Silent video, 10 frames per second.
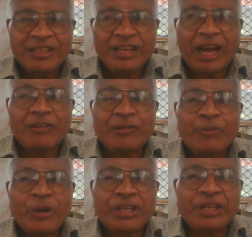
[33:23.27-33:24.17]
Our
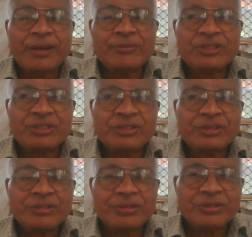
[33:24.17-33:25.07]
body comes
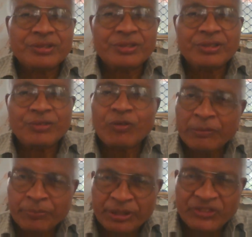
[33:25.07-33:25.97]

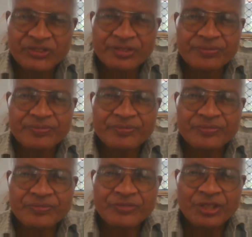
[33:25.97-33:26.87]
one piece,
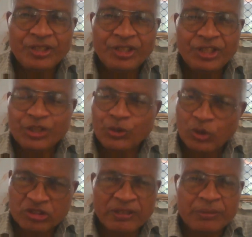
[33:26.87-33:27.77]
it
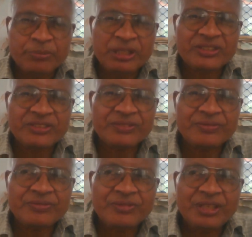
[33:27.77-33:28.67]
goes one piece,
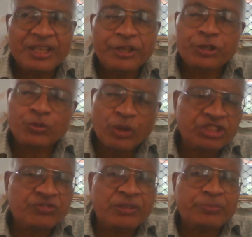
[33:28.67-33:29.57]
it
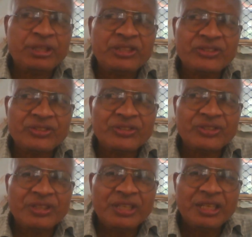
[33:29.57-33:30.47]
works one piece.
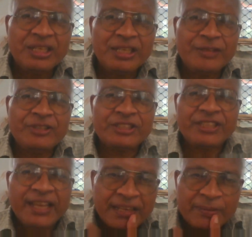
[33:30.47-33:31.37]
If
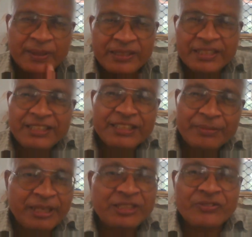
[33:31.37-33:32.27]
there's ailment, it
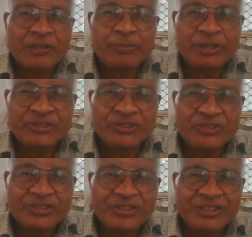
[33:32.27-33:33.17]
remains one piece.
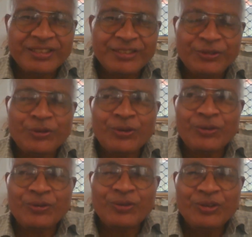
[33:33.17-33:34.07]

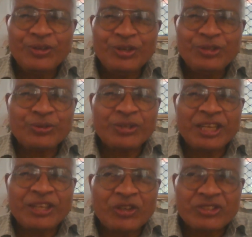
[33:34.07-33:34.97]
You
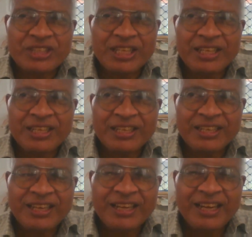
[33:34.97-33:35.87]
cannot say,
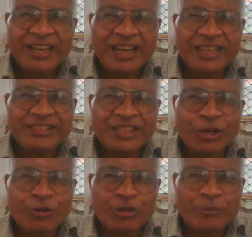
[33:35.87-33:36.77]
I take
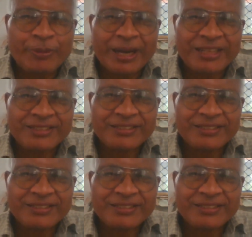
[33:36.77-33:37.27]
out all parts,